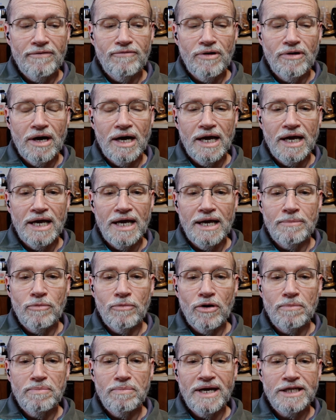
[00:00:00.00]
I
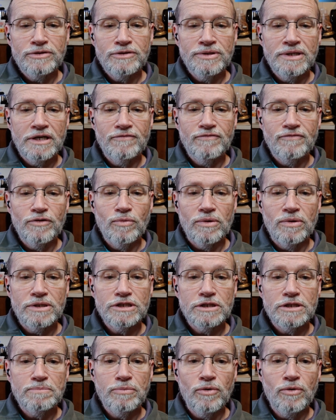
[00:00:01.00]
am on Patreon if
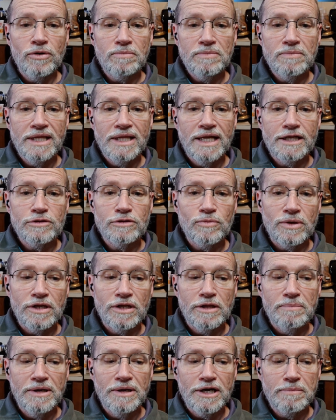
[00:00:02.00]
you want to support me.
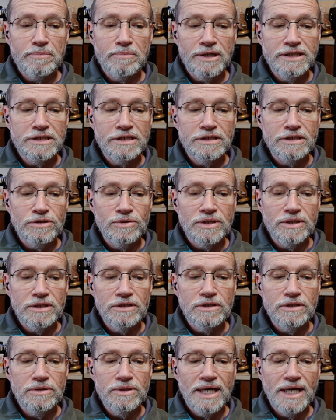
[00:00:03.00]
That's one of the better places
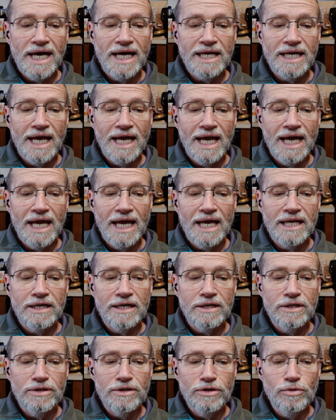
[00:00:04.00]
you can do that.
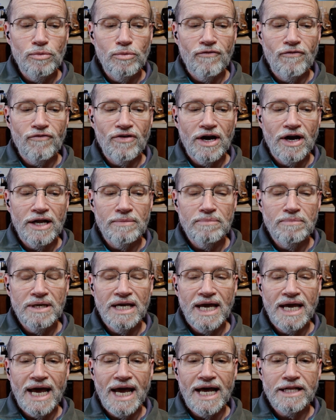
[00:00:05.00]
And you will
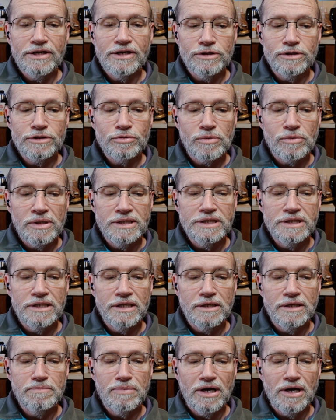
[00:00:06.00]
find me at Kurt's
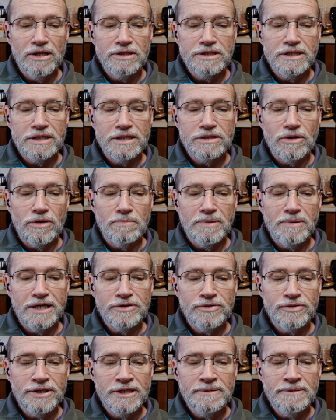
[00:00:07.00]
Religion and Politics
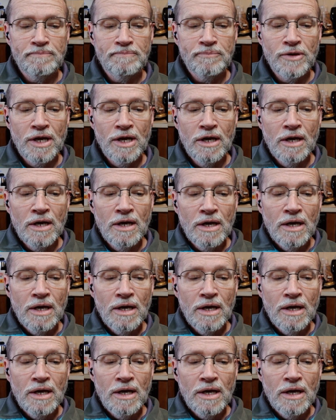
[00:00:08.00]
on Patreon.